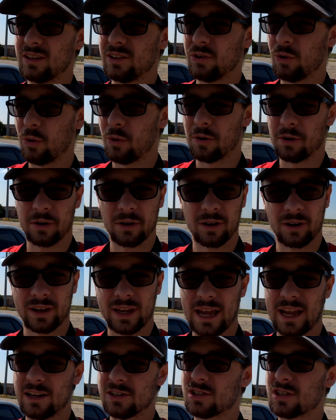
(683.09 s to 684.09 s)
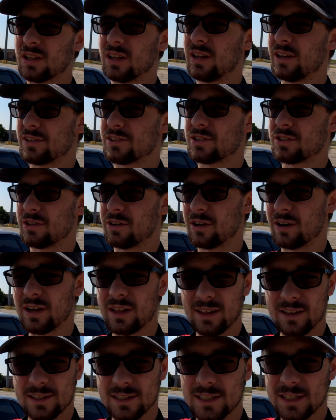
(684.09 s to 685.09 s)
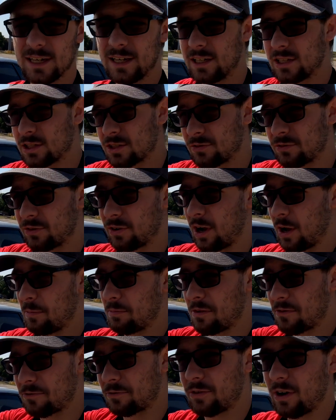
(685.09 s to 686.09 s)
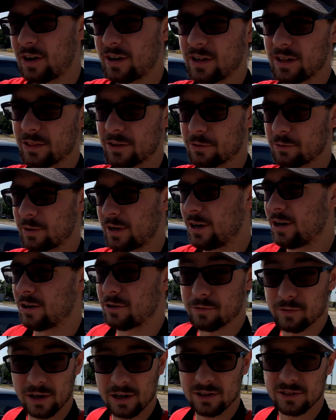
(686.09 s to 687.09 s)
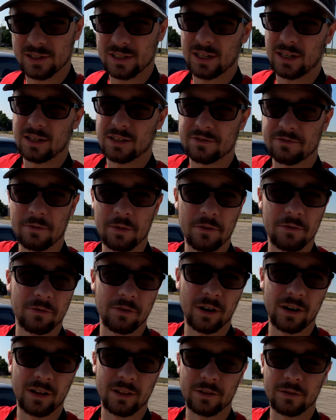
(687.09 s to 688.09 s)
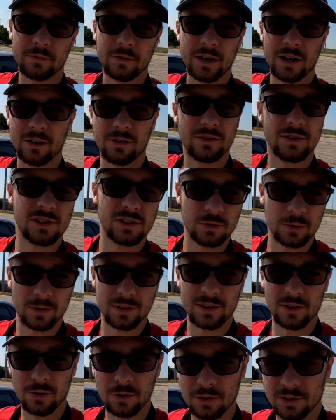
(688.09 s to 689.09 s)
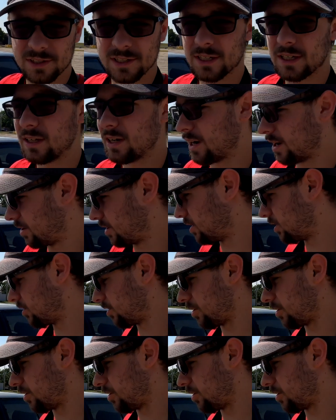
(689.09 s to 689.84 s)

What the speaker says: your gauge cluster, seats from the front and the rear seats from the front and the rear, just sort of the whole seat area,